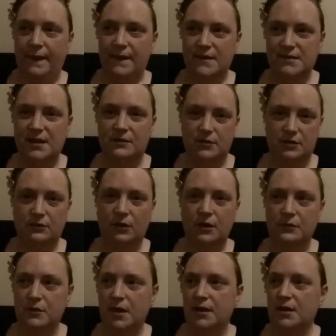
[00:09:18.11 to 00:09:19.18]
He sounded
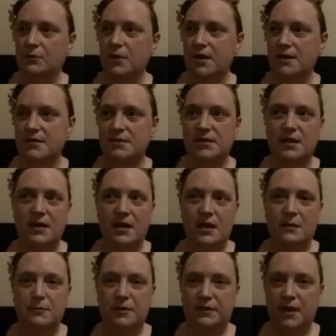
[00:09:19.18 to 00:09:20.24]
grown anyways,
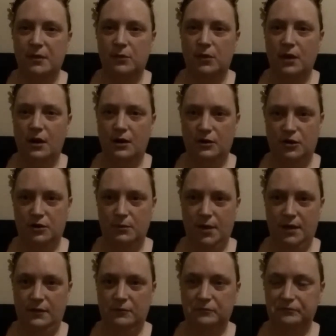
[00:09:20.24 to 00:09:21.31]
but they were
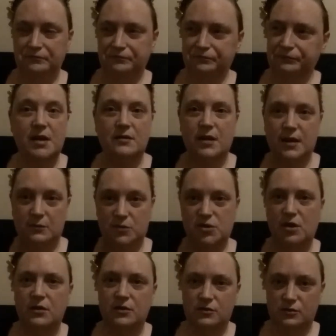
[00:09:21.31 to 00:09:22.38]
arguing. And it was
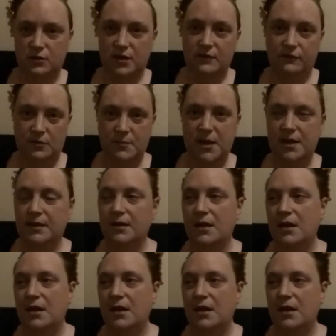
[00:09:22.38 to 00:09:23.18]
auditory for me.